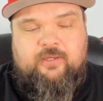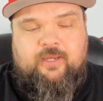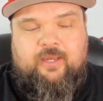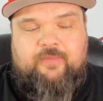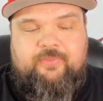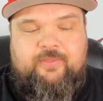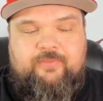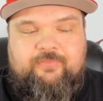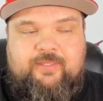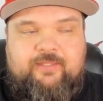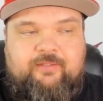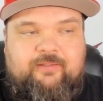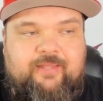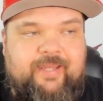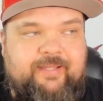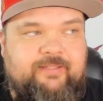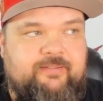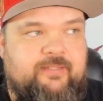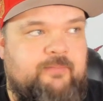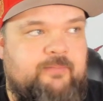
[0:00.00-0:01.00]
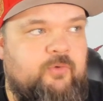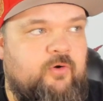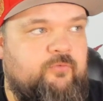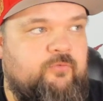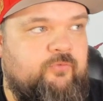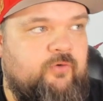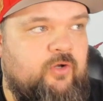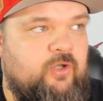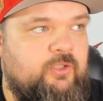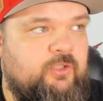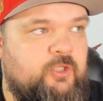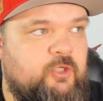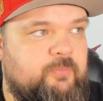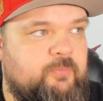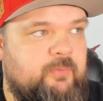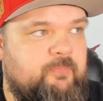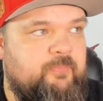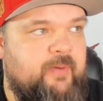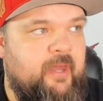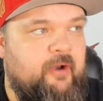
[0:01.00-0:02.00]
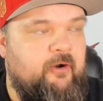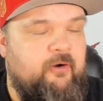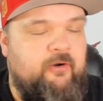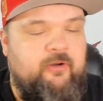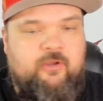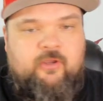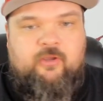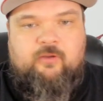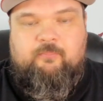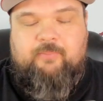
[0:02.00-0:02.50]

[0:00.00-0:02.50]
I think they liked him overall a little bit better.